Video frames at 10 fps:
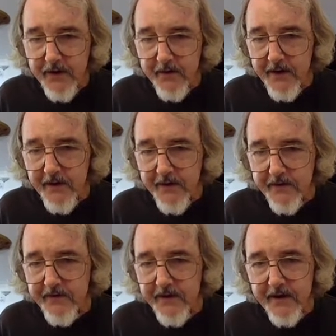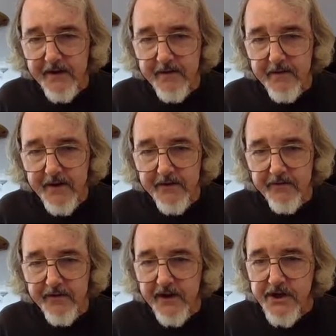have a look around this uh,
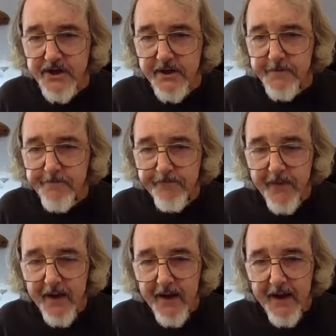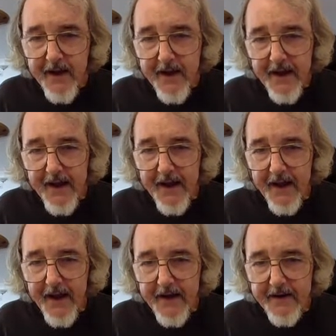desert village here,
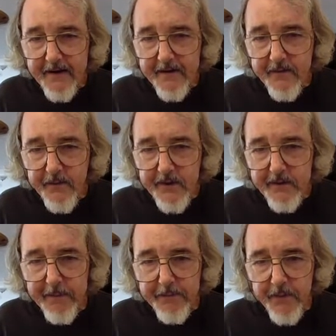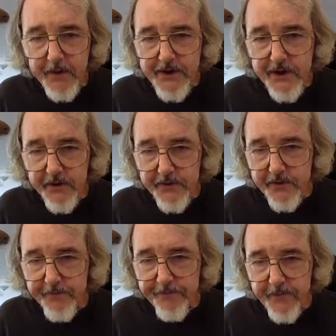and then we'll come up to our
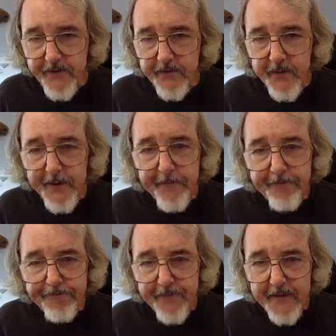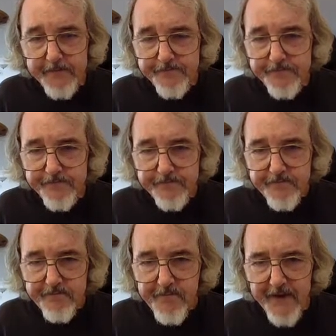shelter this way.
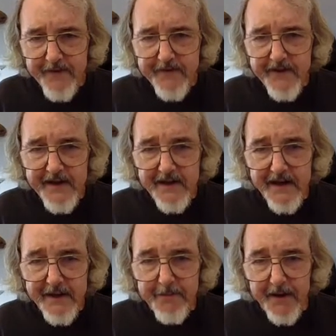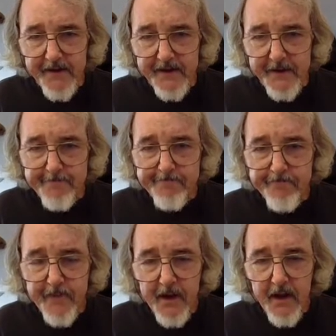If it's getting late by then,
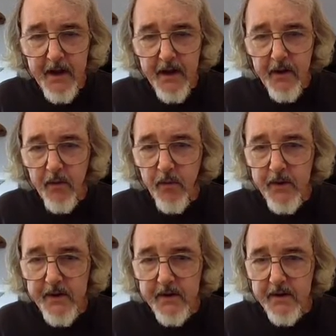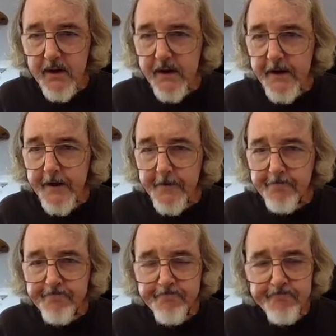we'll
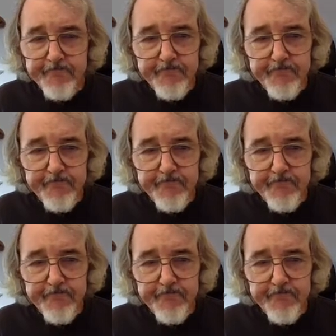um,